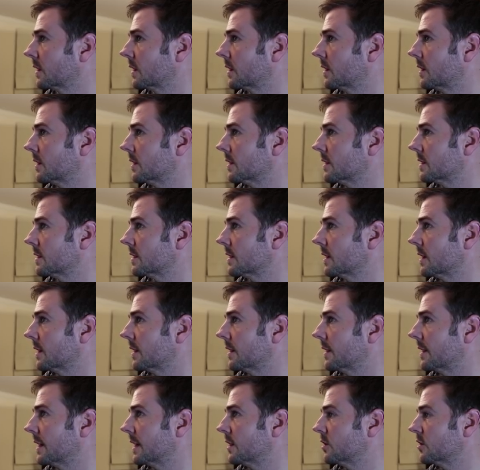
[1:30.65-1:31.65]
because
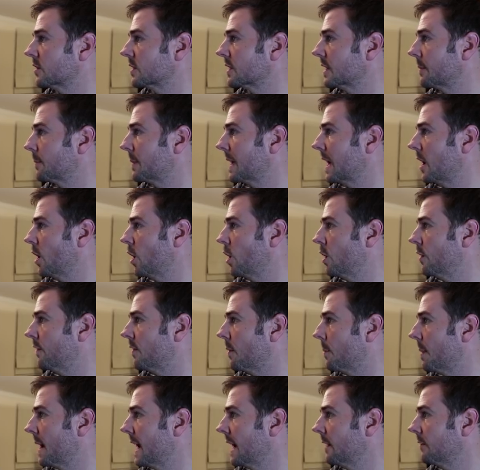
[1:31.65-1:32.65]
they're just a bit
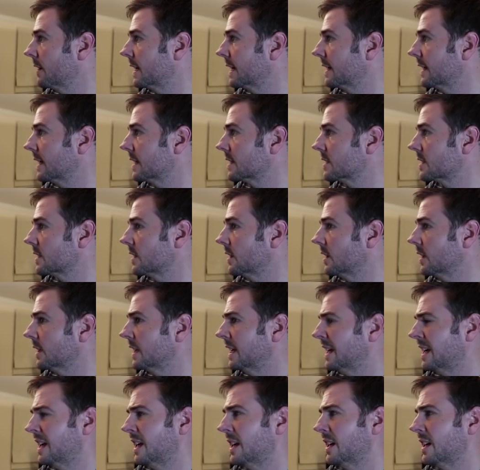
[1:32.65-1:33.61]
overbearing in that sky.